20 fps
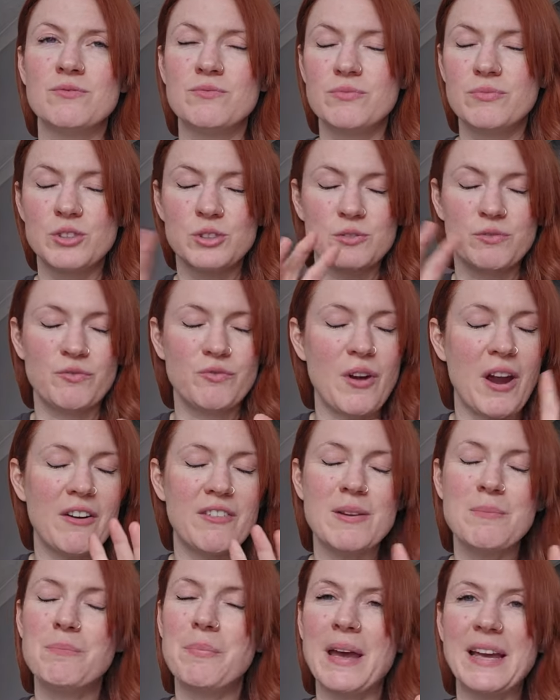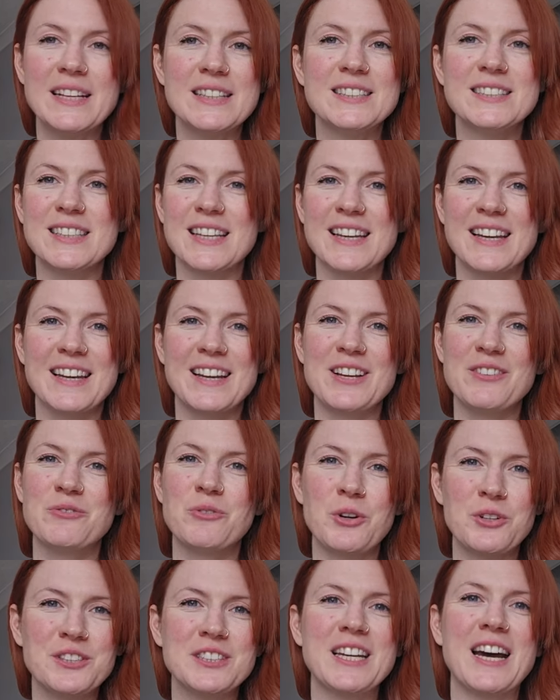just very basic
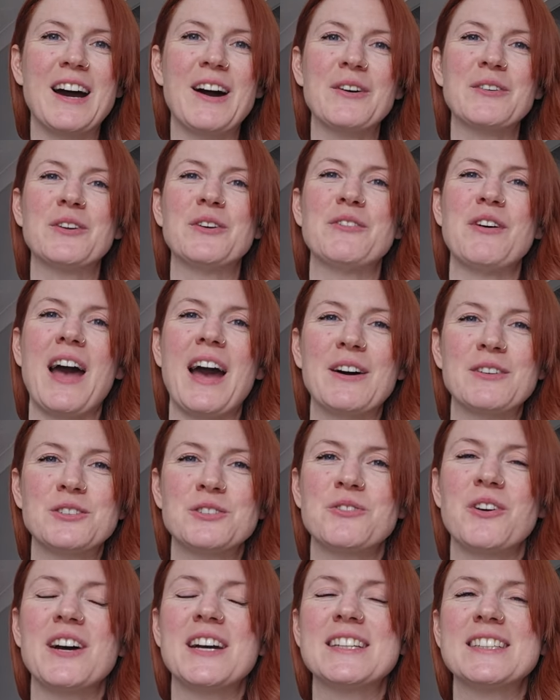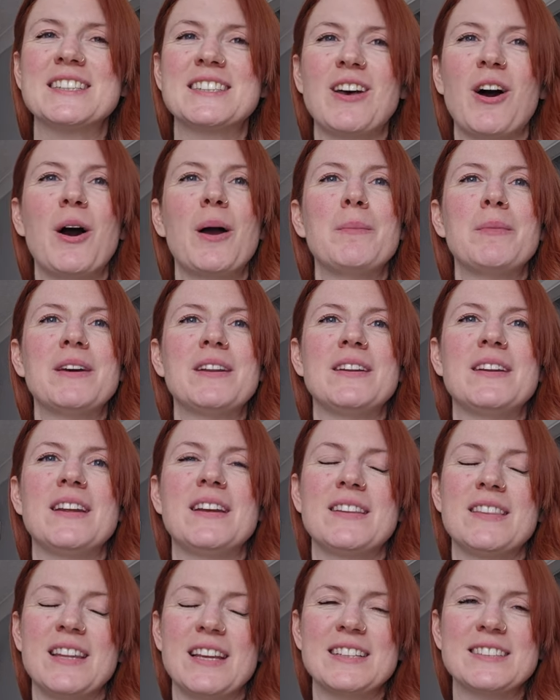rundown of how to write an assignment
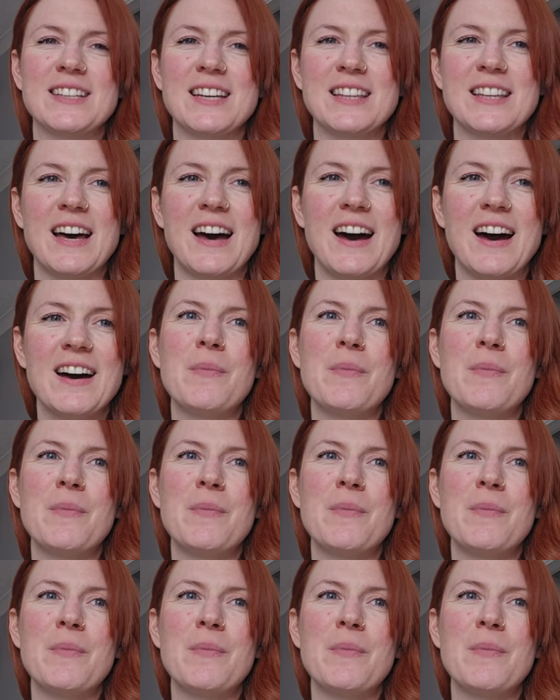and things like that.